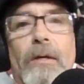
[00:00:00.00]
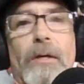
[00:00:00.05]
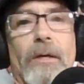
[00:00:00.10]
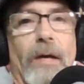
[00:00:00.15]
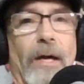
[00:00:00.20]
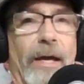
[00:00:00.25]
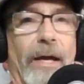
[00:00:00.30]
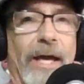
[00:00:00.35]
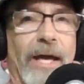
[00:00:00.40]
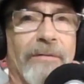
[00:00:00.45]

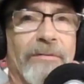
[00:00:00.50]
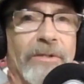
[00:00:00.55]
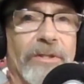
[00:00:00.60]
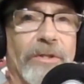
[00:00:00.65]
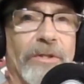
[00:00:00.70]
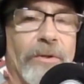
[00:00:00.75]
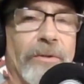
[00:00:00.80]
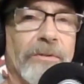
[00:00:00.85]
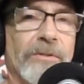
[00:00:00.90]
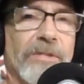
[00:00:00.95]
I haven't
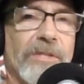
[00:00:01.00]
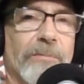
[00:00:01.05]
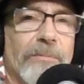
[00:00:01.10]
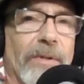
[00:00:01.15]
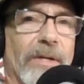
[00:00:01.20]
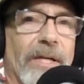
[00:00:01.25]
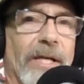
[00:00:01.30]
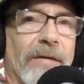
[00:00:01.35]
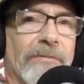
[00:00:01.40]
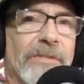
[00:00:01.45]
used,
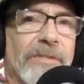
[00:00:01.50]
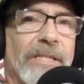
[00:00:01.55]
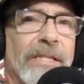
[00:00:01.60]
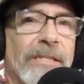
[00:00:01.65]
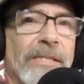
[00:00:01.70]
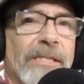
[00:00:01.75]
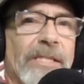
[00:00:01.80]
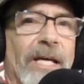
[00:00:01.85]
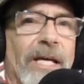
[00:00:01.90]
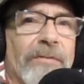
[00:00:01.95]
but I've
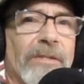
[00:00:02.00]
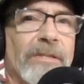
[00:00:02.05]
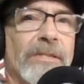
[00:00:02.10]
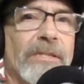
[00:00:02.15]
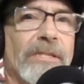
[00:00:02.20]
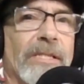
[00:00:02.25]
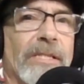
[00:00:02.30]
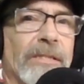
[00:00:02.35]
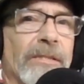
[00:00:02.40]
seen 7s